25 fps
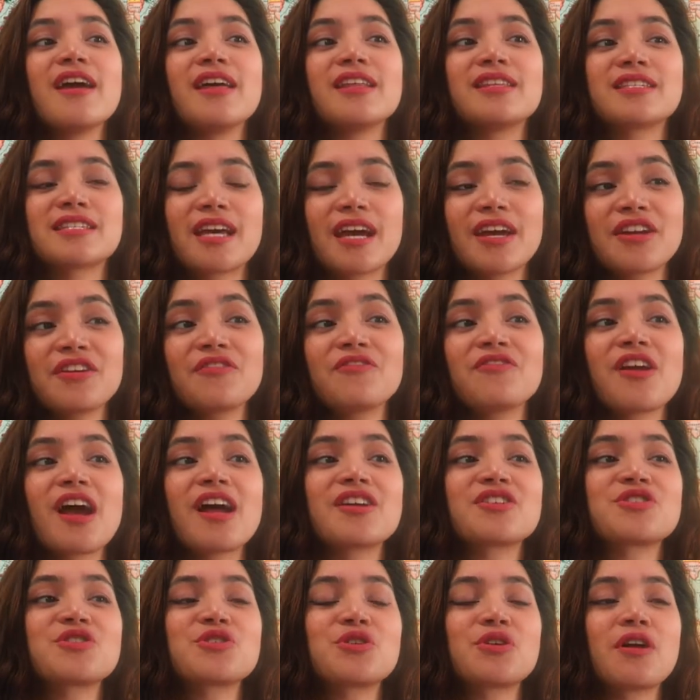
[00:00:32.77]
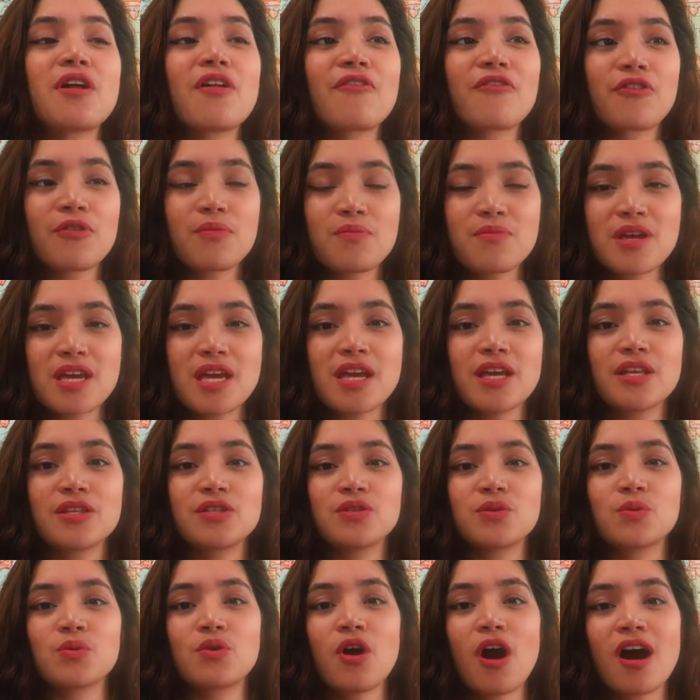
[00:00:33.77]
it's kind of natural for me
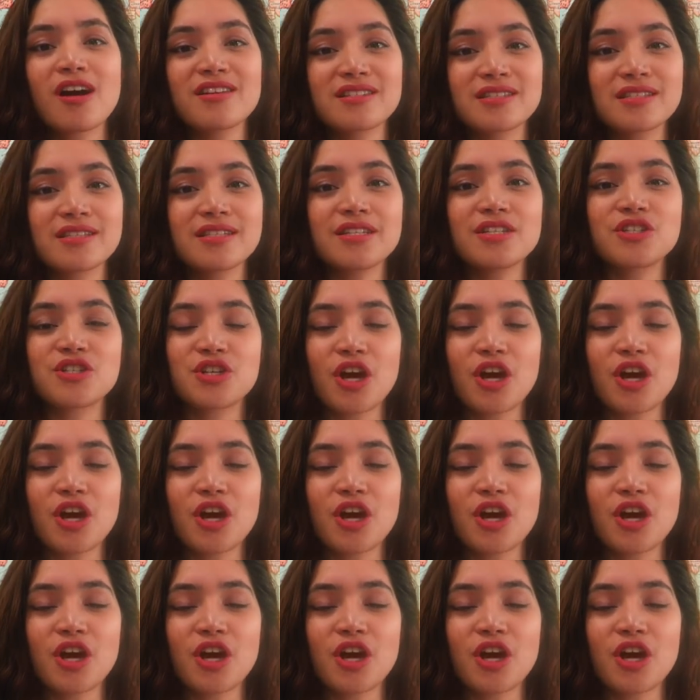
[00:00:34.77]
to constantly